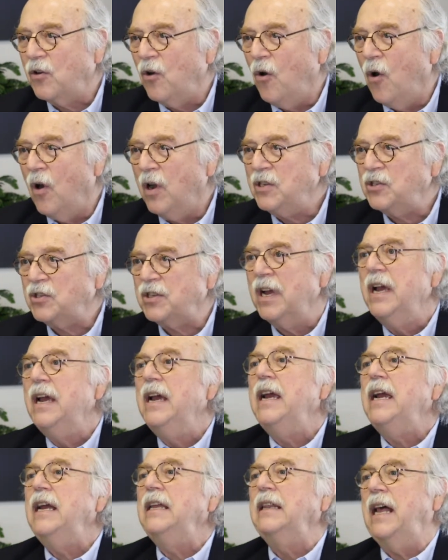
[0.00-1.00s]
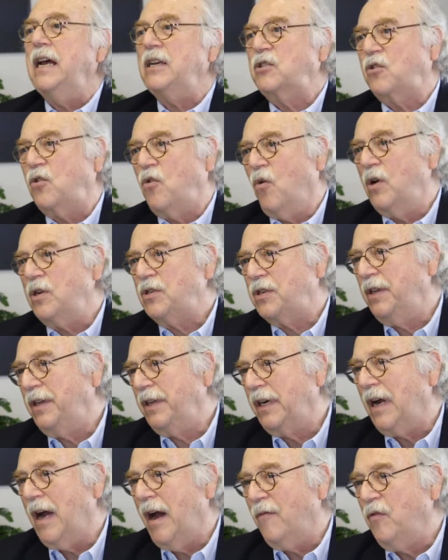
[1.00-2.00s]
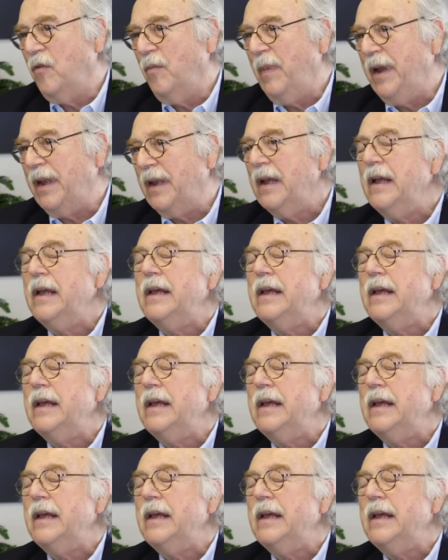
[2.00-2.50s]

cost and less cost to the government.